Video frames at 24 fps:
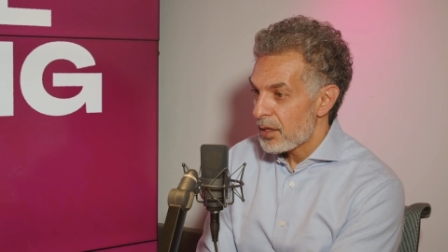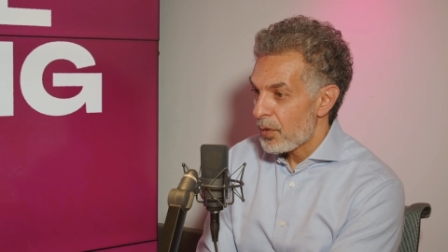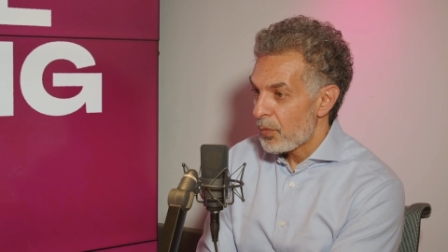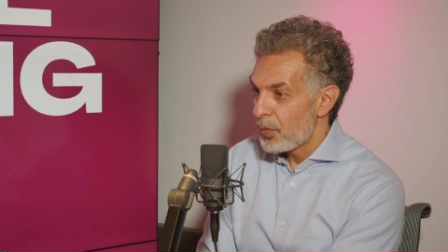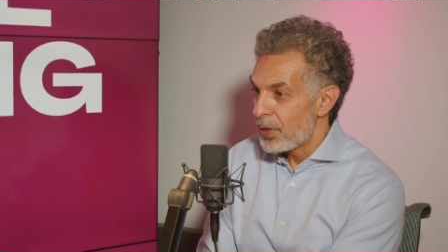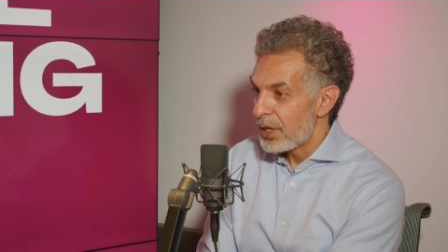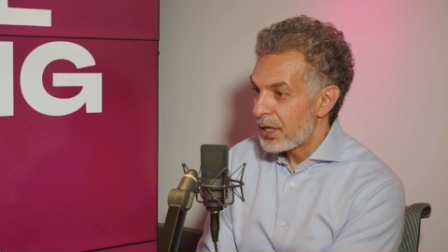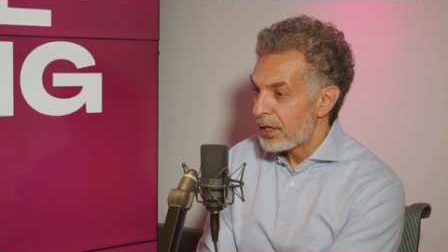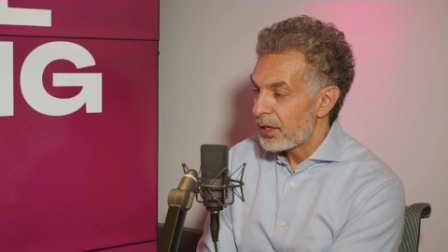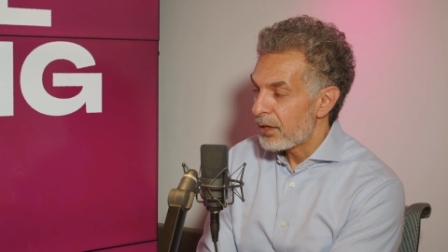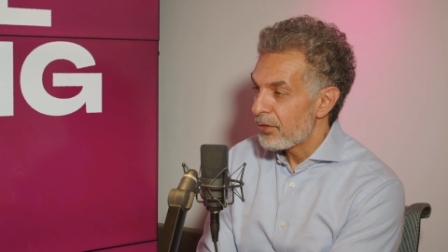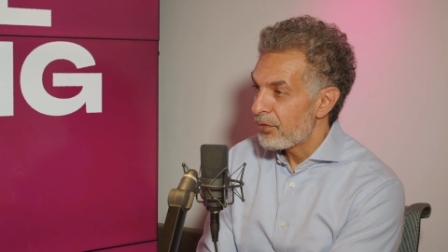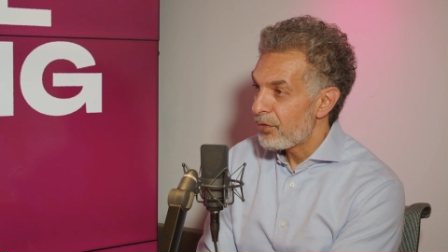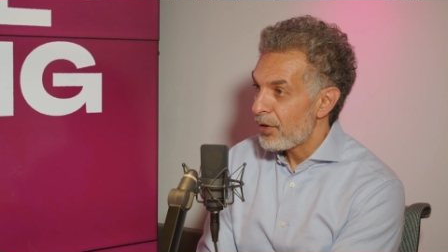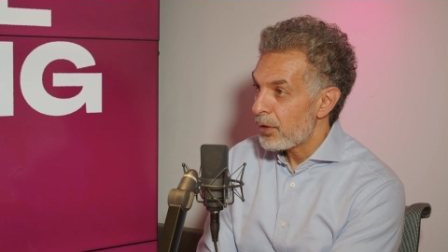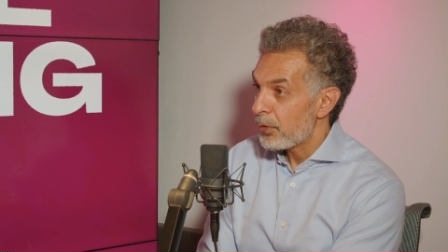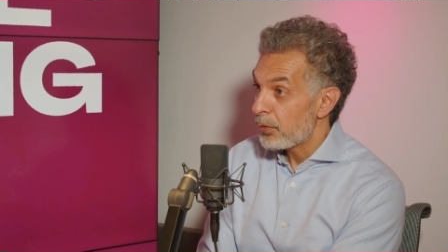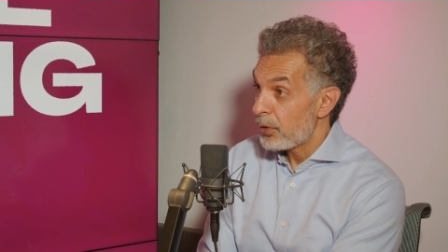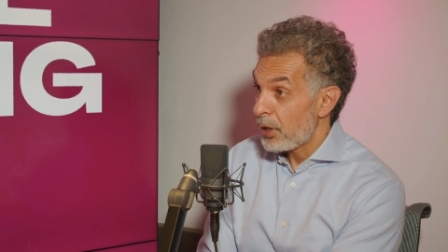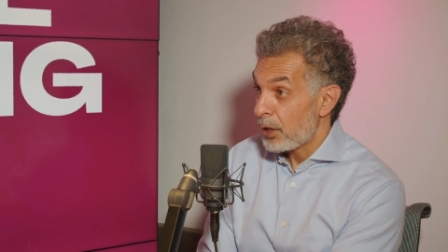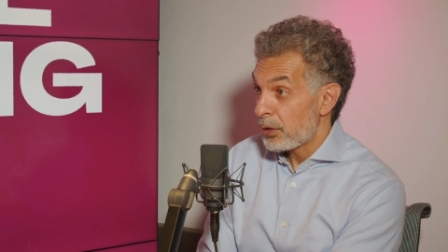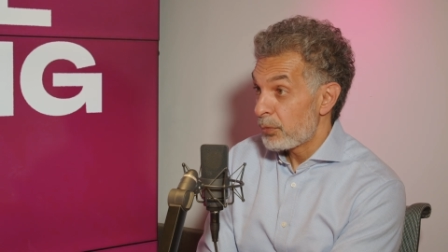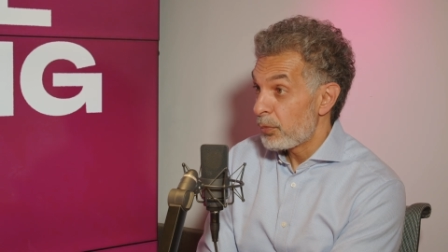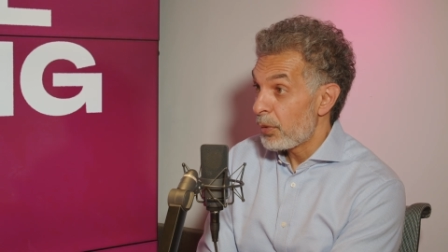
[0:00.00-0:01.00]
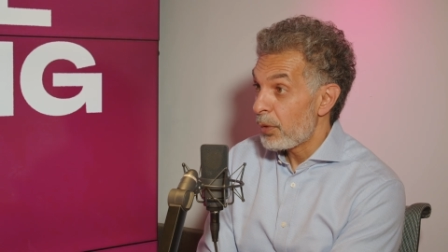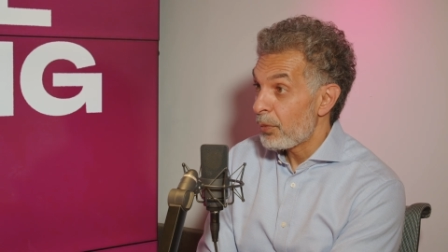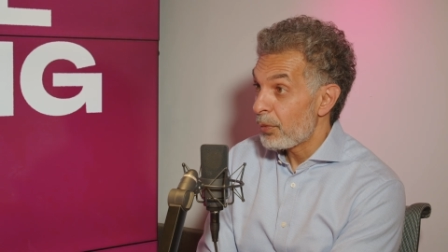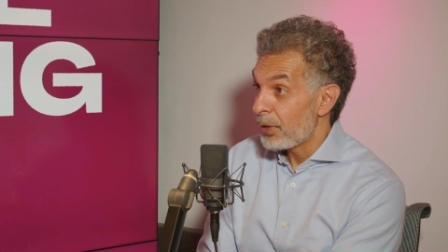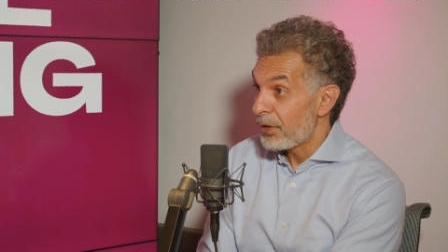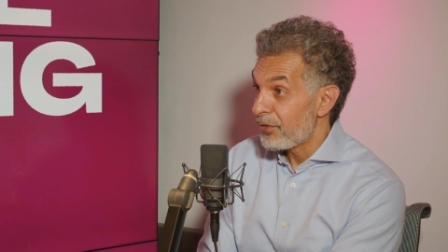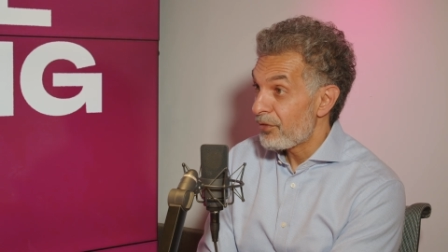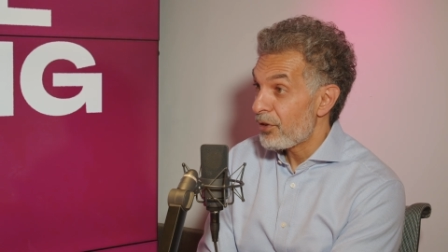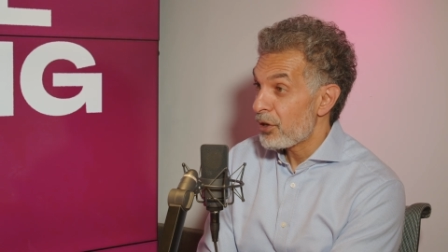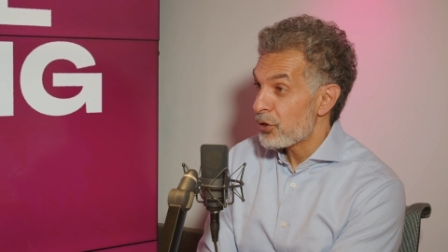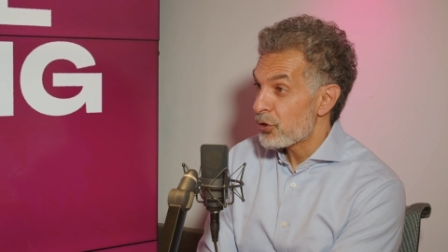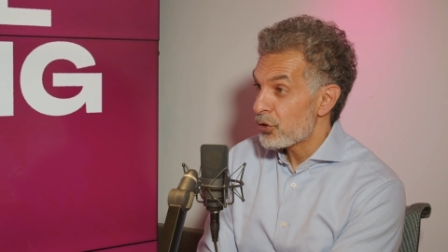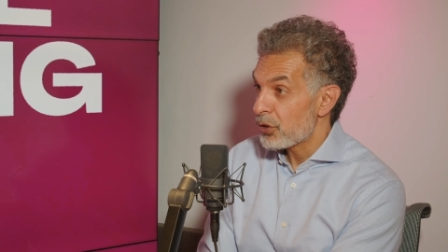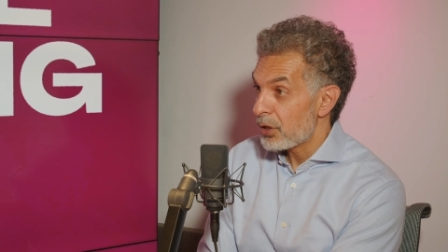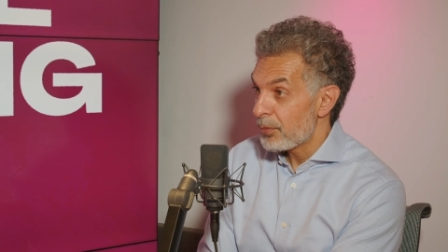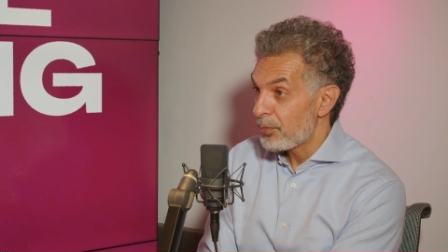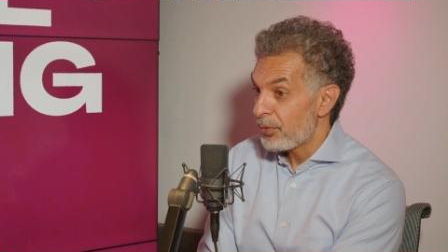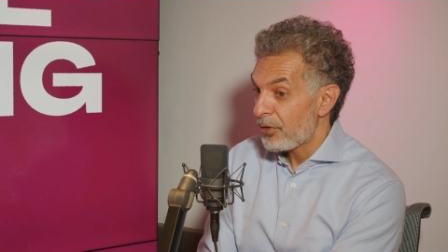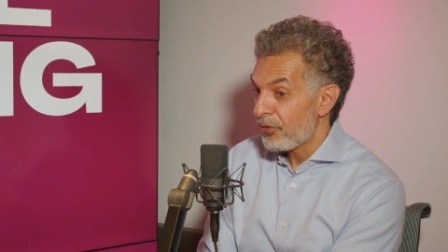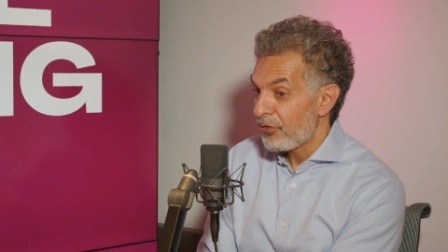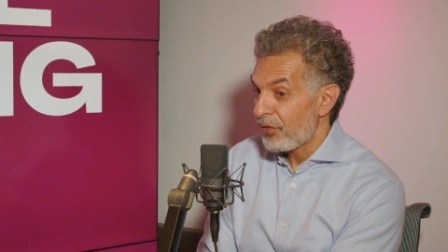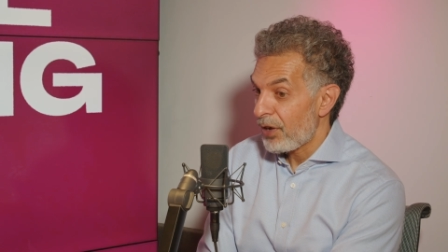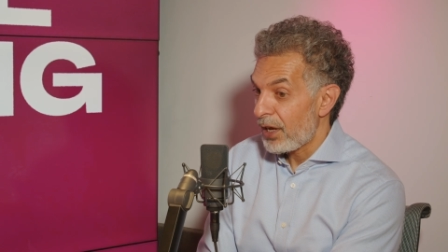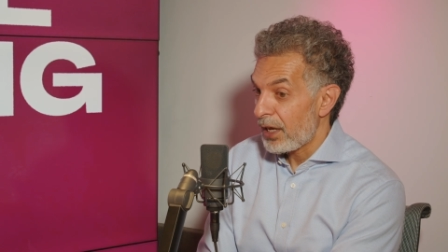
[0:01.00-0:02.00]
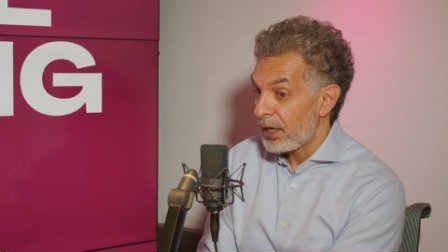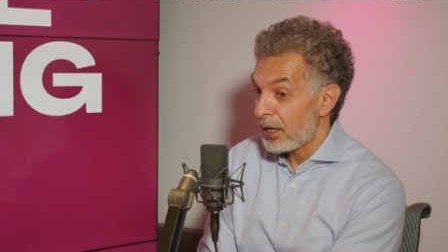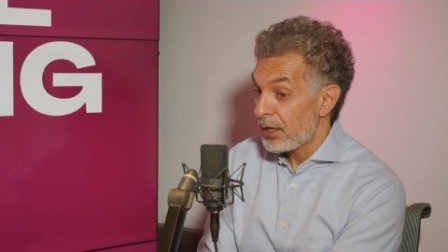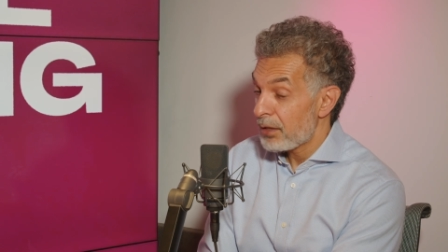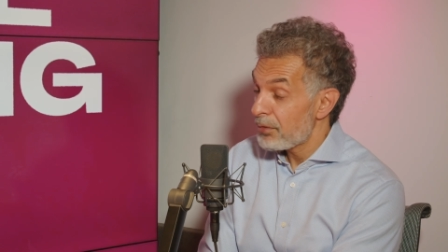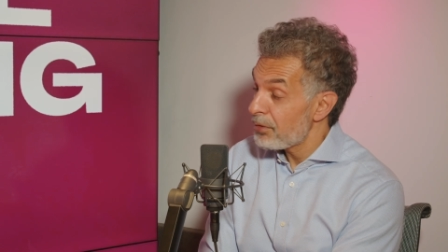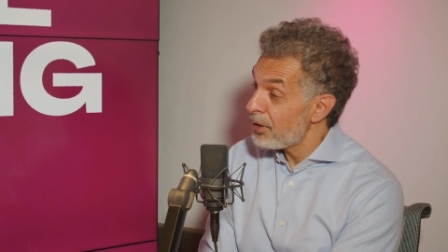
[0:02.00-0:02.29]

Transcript: that we will eventually prevail.